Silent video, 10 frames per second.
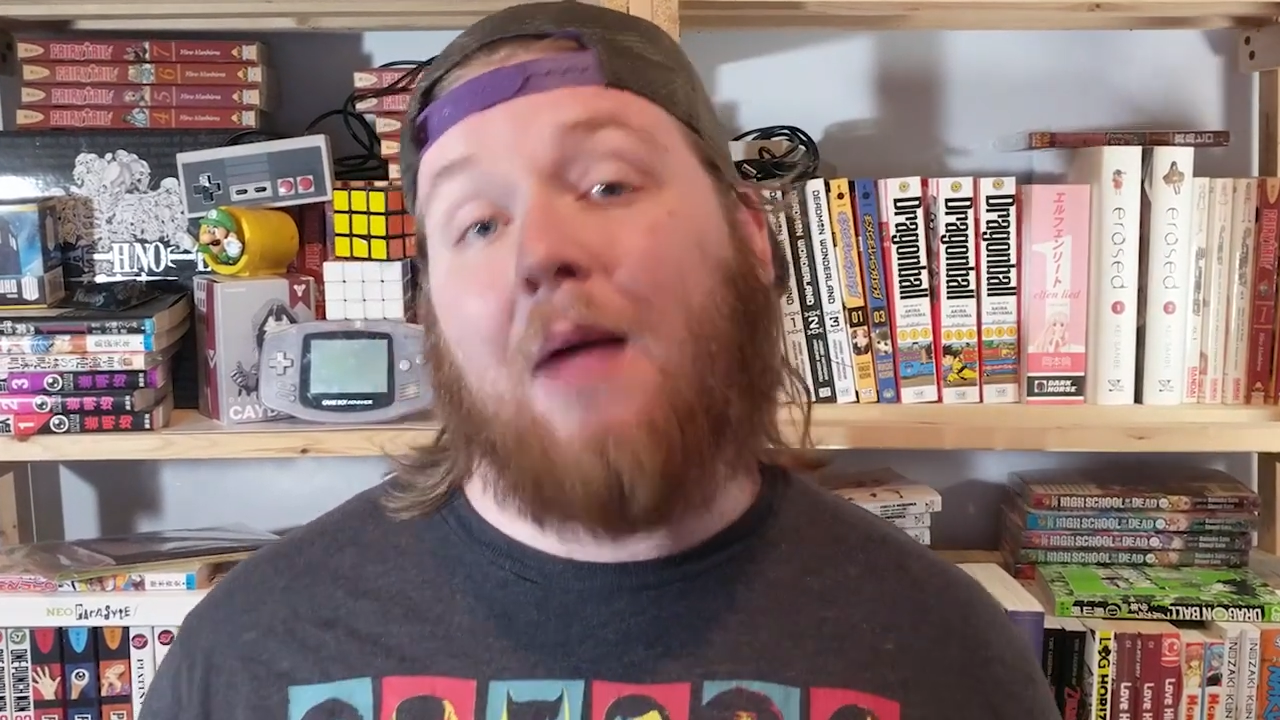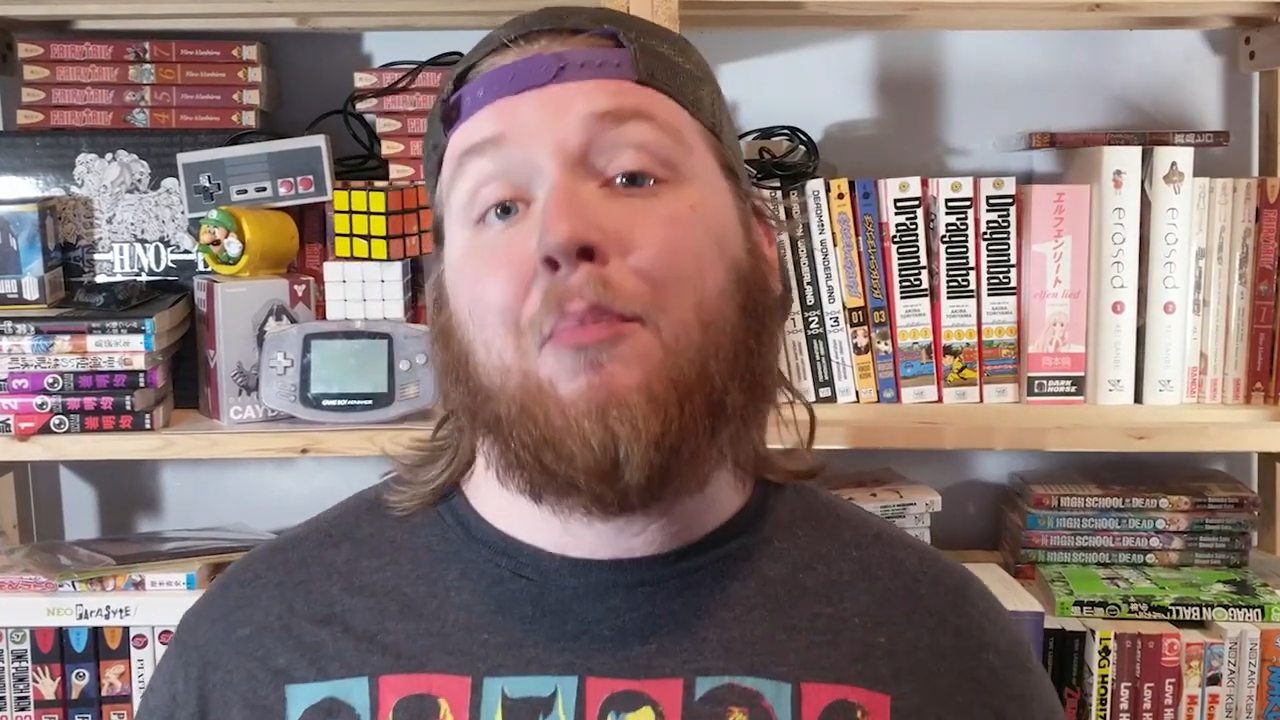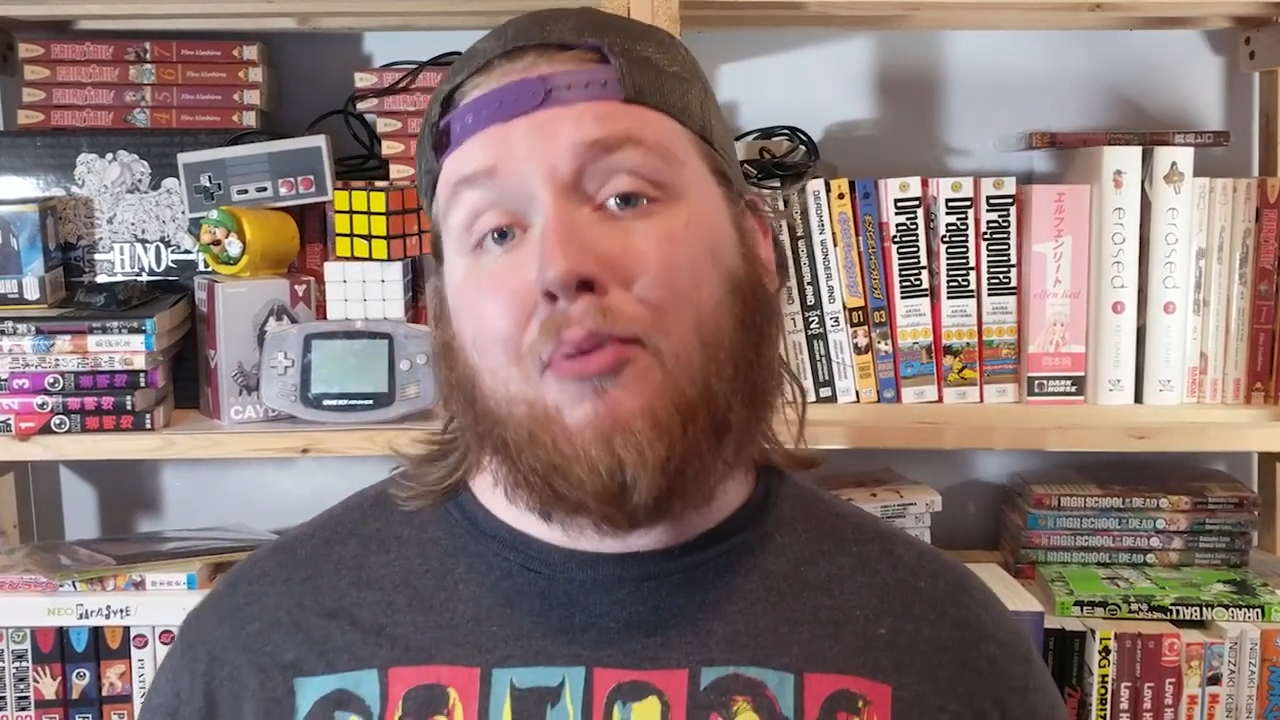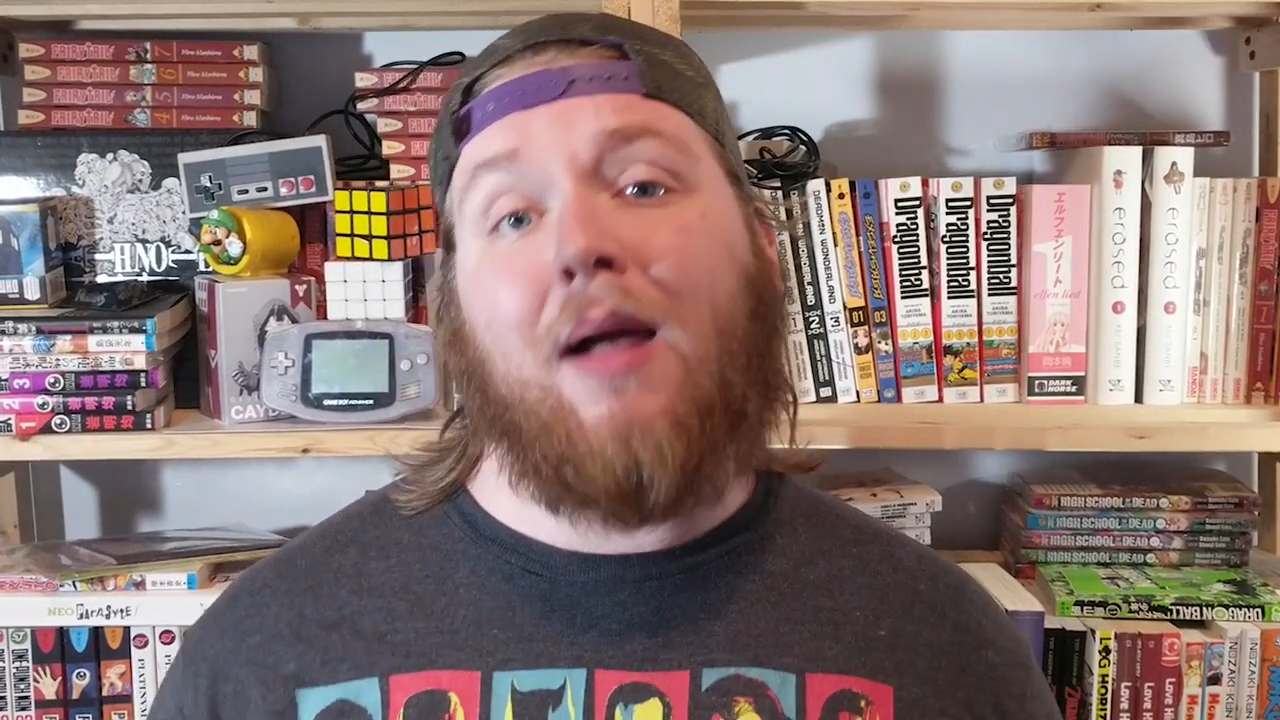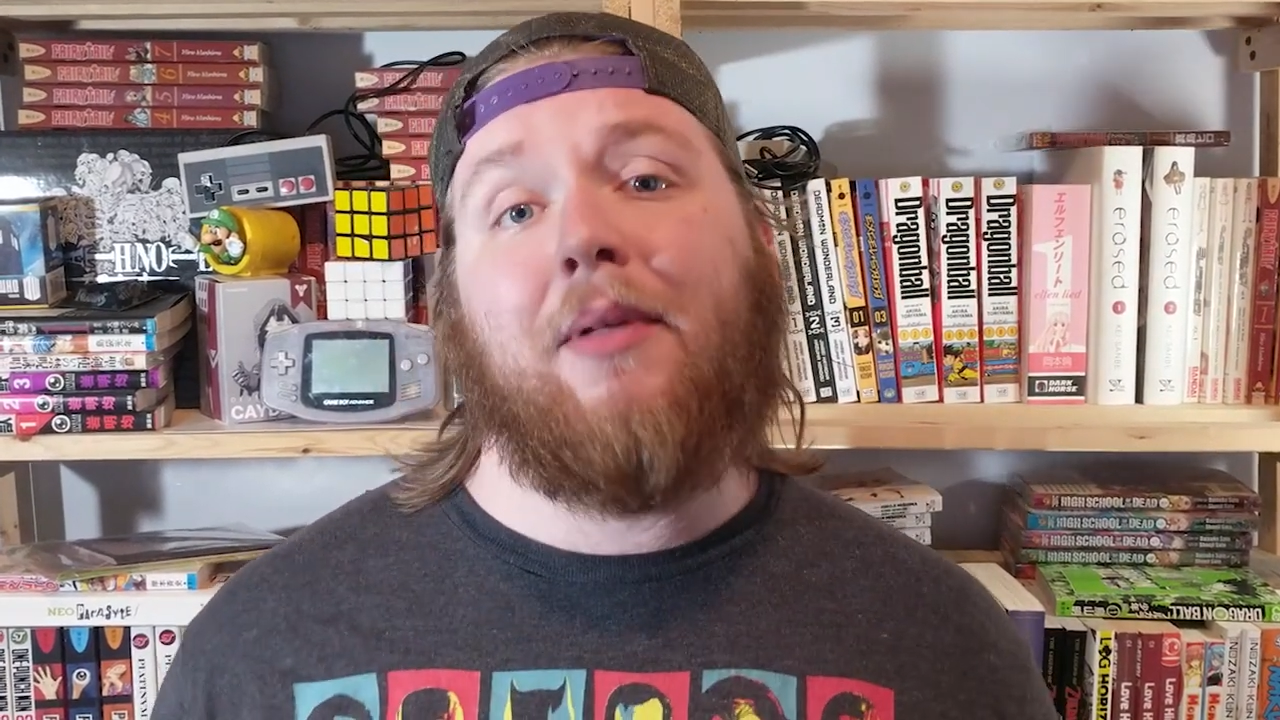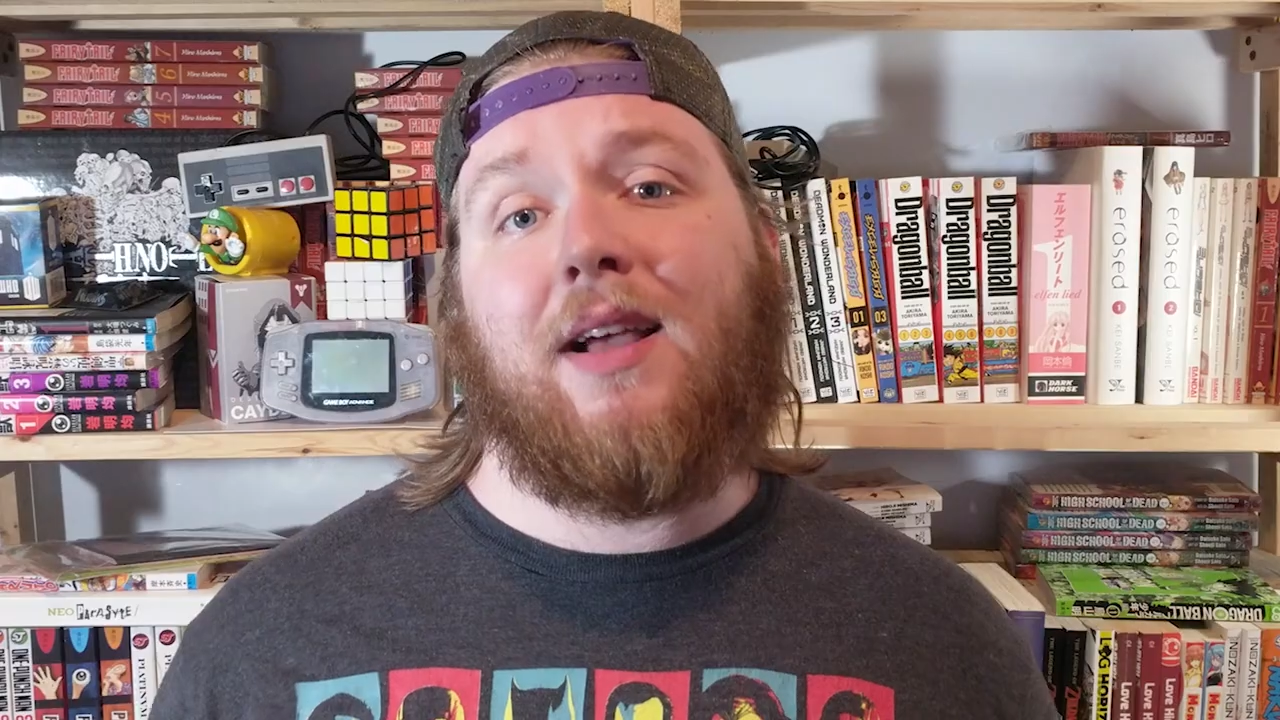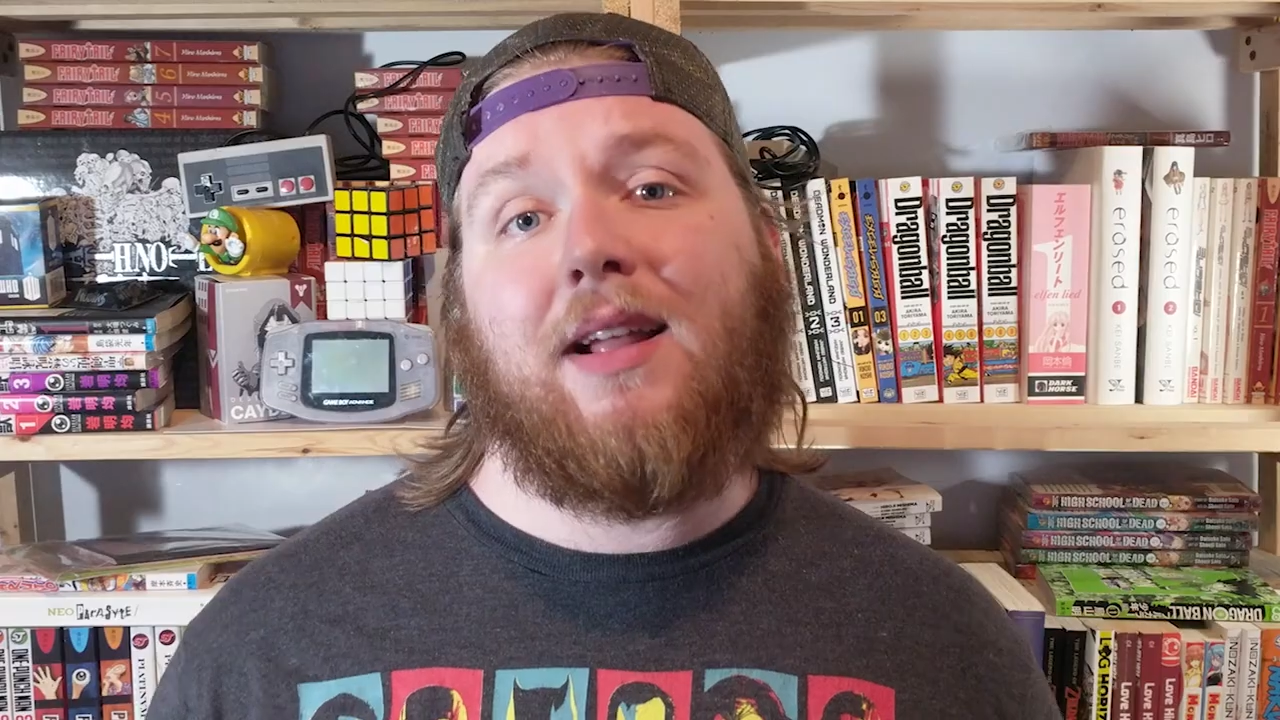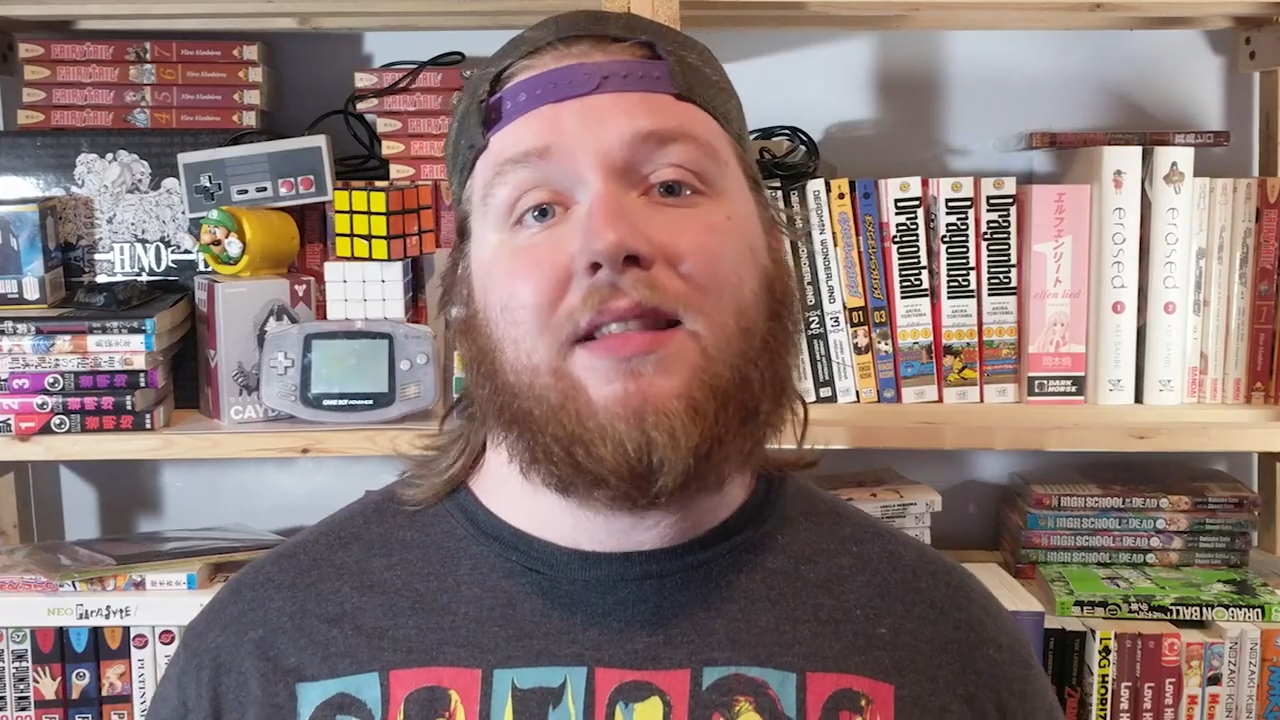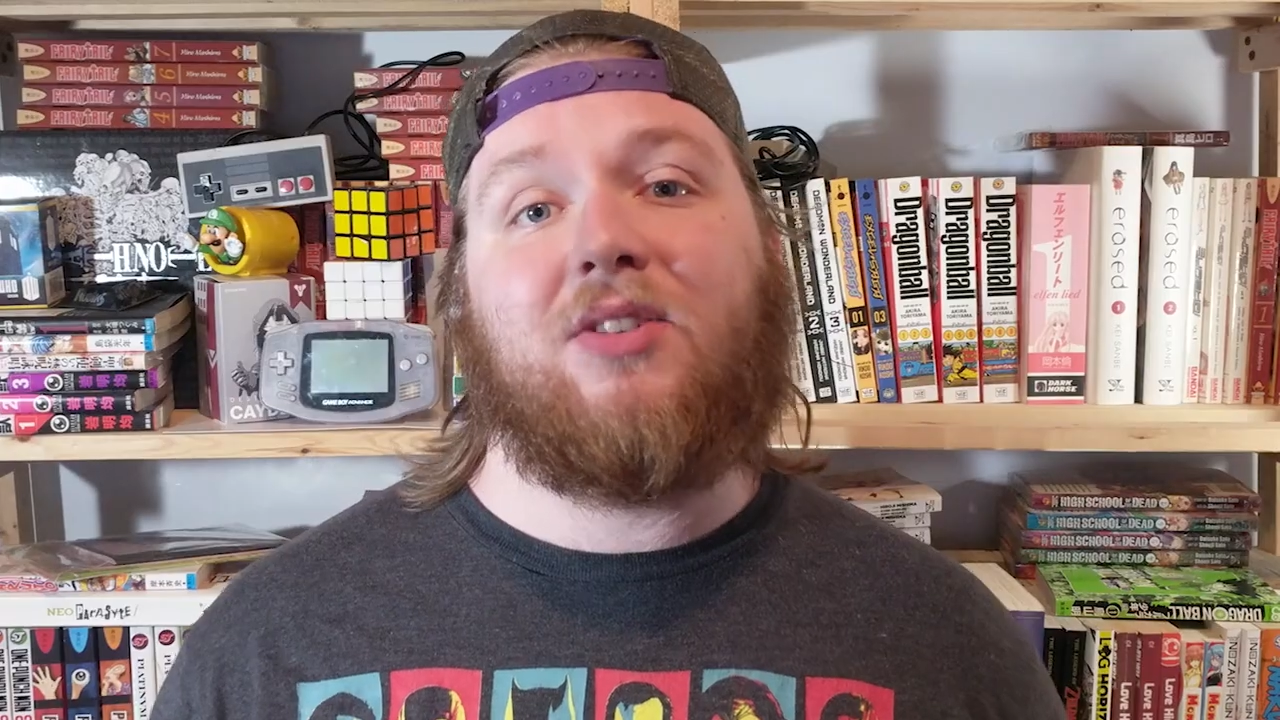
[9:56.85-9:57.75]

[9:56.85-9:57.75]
I'm probably going